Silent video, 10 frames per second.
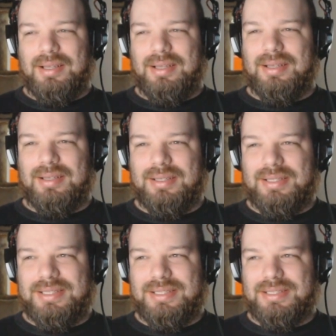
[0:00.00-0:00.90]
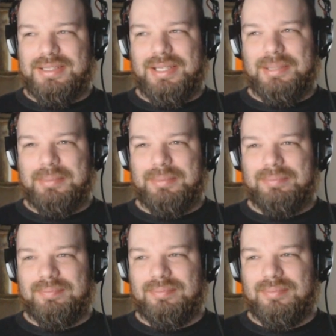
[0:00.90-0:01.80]
Oh, it's a shame.
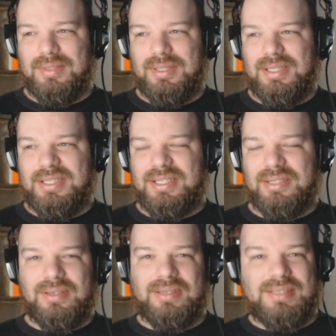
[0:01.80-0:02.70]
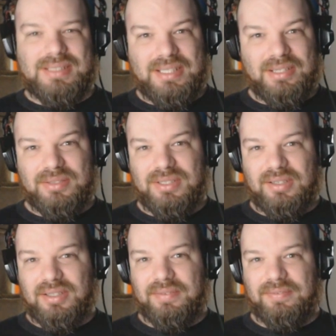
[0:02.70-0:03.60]
At least I don't have to see those
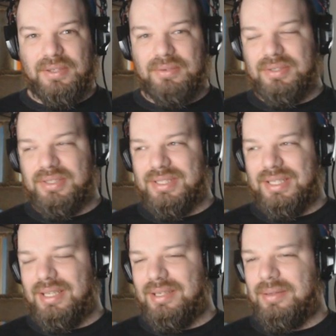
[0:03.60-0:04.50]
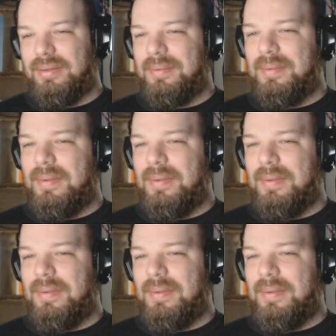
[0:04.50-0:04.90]
ugly floaters again.